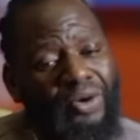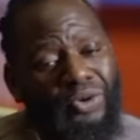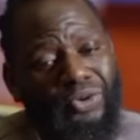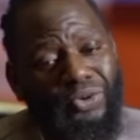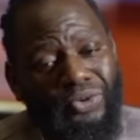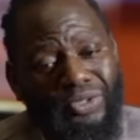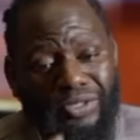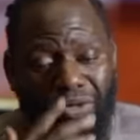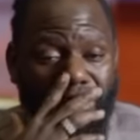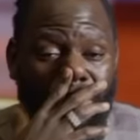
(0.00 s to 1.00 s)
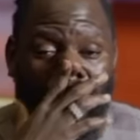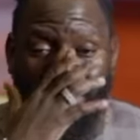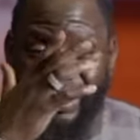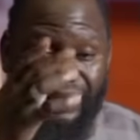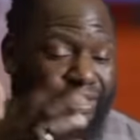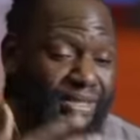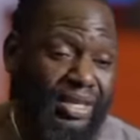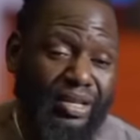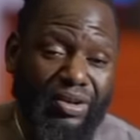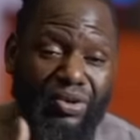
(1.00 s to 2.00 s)
Aaron, go collect, he
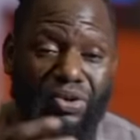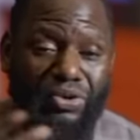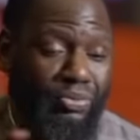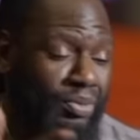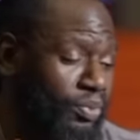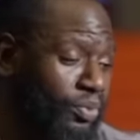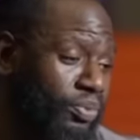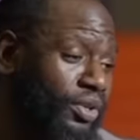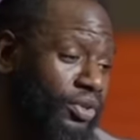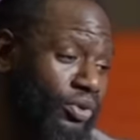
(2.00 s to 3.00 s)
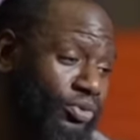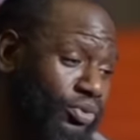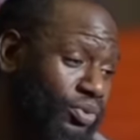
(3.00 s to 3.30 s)
said, all you people bring your